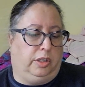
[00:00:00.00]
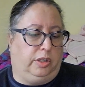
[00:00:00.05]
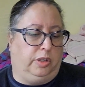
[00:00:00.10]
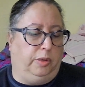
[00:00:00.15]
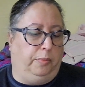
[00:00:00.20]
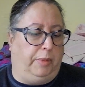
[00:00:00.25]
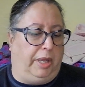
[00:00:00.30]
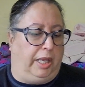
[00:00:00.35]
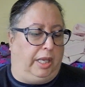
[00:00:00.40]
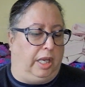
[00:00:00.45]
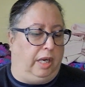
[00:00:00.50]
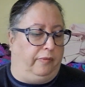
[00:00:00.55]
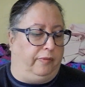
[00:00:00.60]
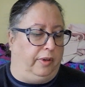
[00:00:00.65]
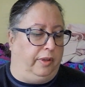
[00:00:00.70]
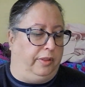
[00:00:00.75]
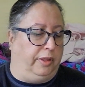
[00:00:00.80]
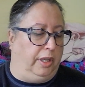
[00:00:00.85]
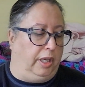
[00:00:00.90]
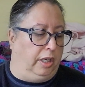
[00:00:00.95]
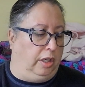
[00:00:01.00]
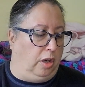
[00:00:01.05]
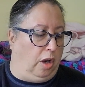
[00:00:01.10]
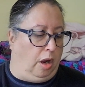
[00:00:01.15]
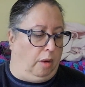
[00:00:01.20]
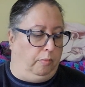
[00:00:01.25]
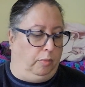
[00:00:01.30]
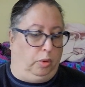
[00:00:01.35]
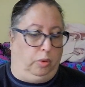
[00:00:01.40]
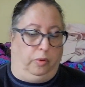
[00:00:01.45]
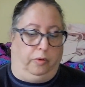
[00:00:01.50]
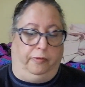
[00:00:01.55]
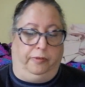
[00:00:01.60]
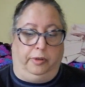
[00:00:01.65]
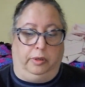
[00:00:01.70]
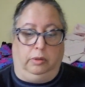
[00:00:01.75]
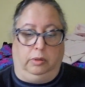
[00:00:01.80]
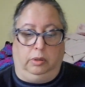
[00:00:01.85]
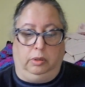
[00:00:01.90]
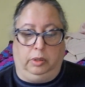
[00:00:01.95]
make everything not move,
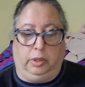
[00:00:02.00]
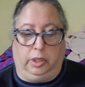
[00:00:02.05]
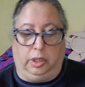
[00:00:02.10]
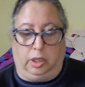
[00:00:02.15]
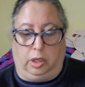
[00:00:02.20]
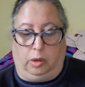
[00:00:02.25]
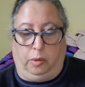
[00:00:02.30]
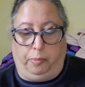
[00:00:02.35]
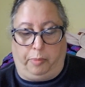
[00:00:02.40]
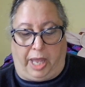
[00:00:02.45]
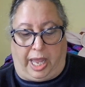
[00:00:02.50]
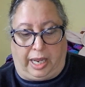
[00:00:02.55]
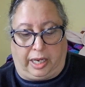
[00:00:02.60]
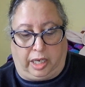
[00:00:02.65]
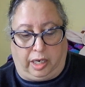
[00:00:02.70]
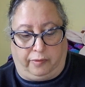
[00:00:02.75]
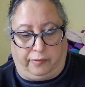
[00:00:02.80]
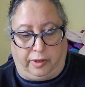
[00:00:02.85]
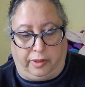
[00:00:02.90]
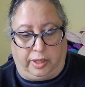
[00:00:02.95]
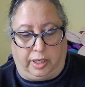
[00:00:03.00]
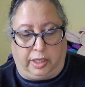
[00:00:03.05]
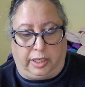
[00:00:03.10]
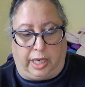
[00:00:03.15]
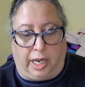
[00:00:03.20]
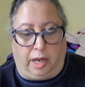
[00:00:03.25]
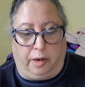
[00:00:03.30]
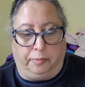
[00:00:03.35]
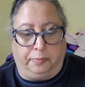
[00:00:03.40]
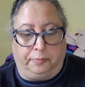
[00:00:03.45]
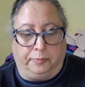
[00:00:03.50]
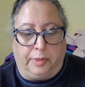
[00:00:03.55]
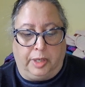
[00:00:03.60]
pack everything down.